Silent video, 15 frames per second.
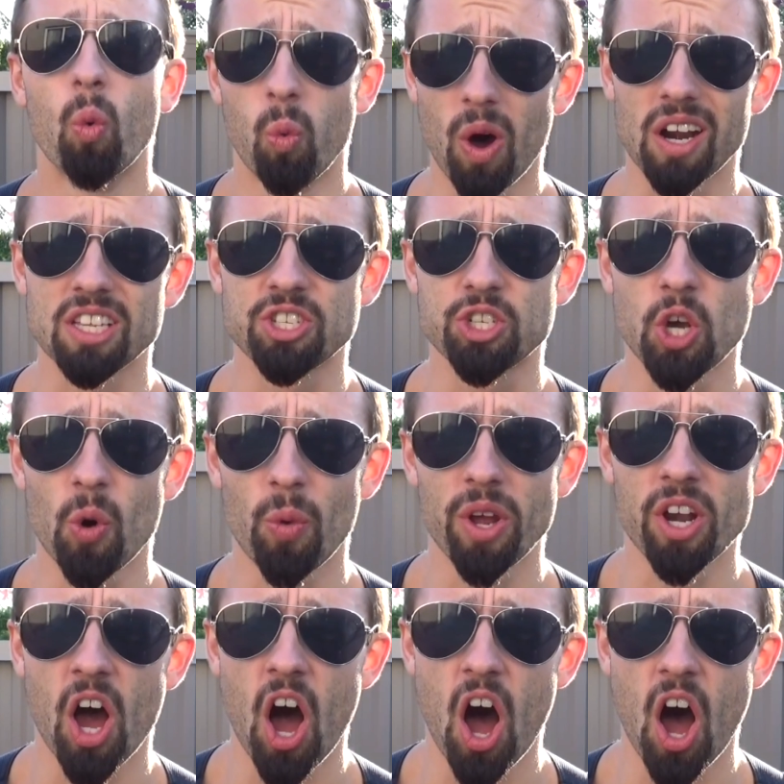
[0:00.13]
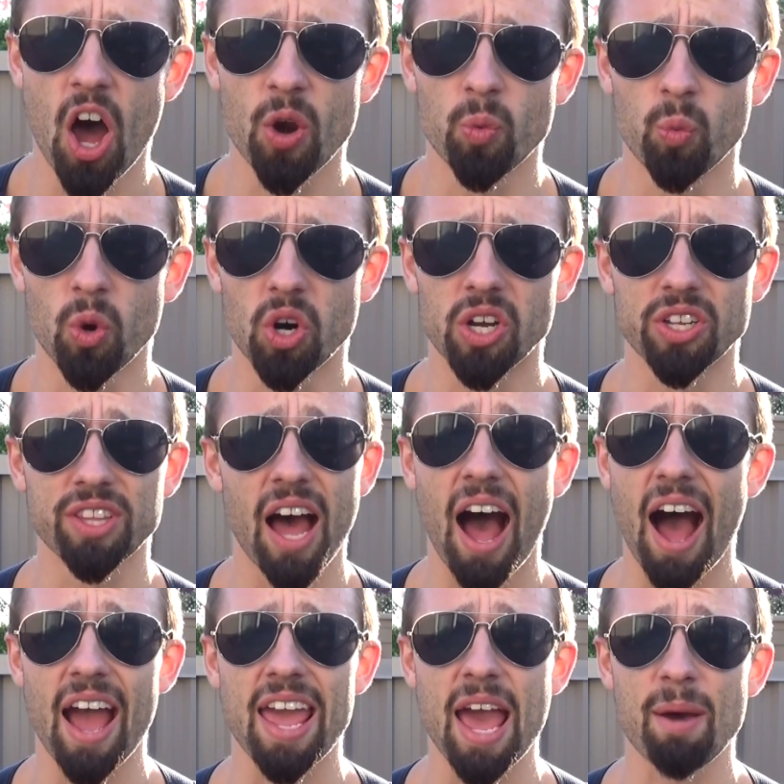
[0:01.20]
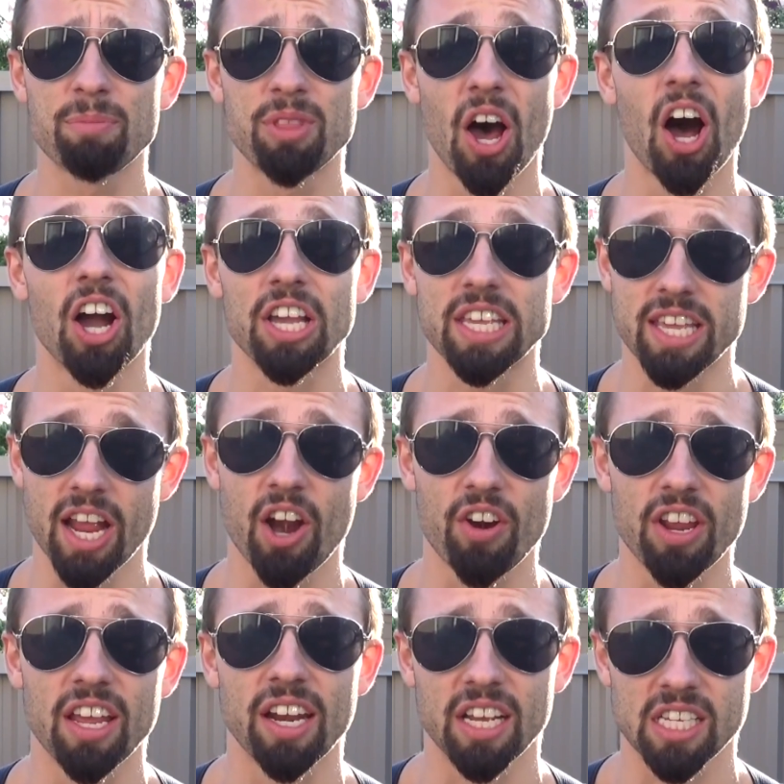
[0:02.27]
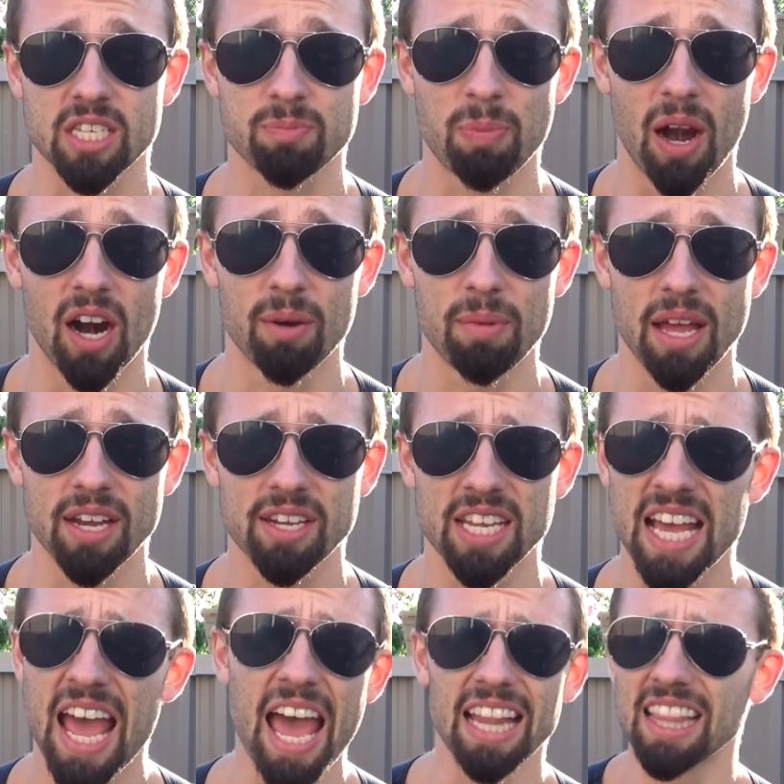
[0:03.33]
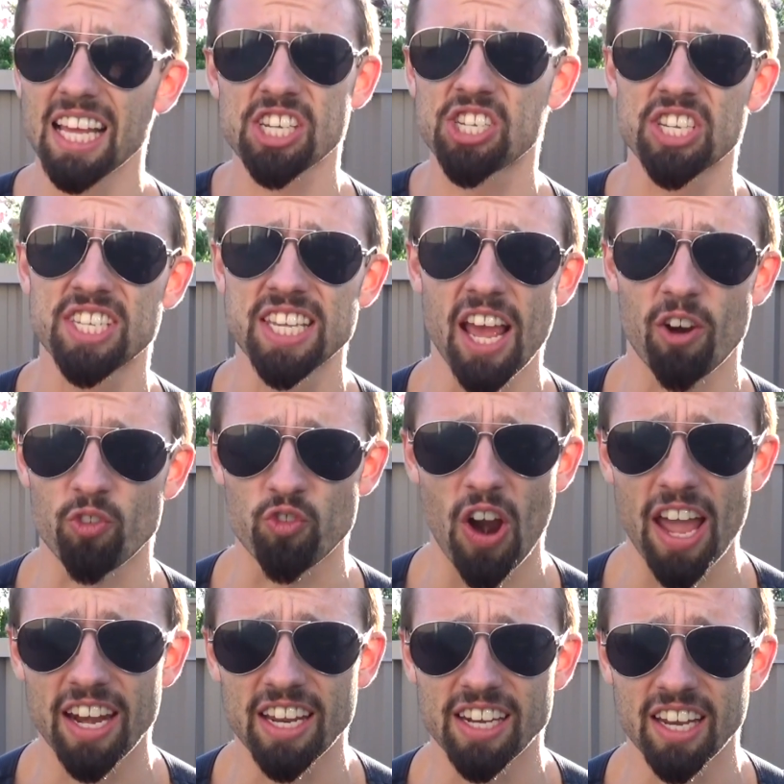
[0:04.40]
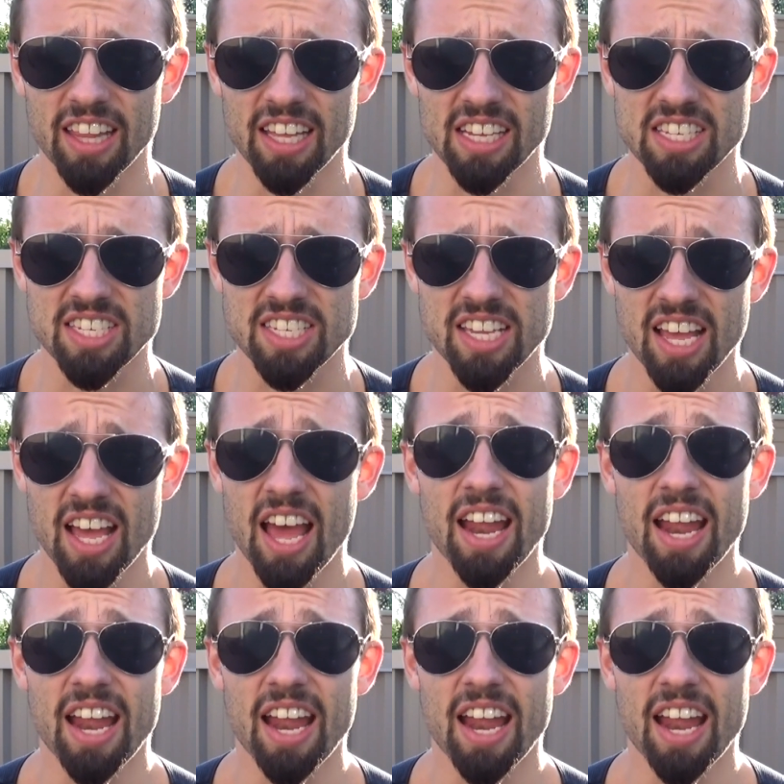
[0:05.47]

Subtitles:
What is going on, world? I am the Hungarian experiment, and let's just get right into this.